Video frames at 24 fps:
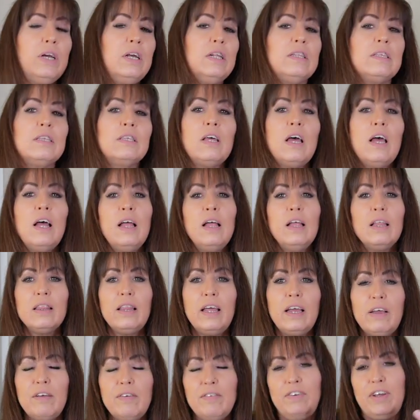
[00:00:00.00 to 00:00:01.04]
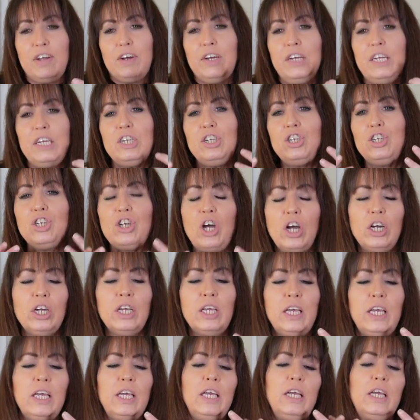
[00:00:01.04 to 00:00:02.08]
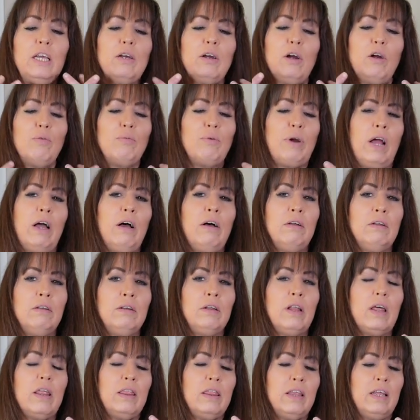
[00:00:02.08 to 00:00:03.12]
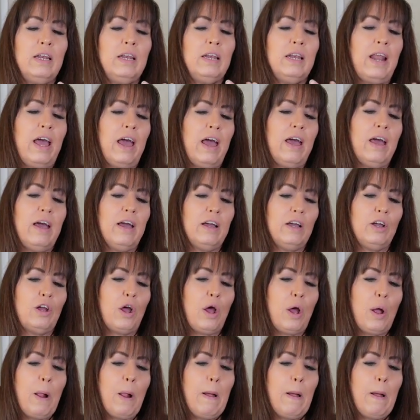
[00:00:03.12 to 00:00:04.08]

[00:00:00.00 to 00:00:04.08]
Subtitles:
It's like very chunky around the neck,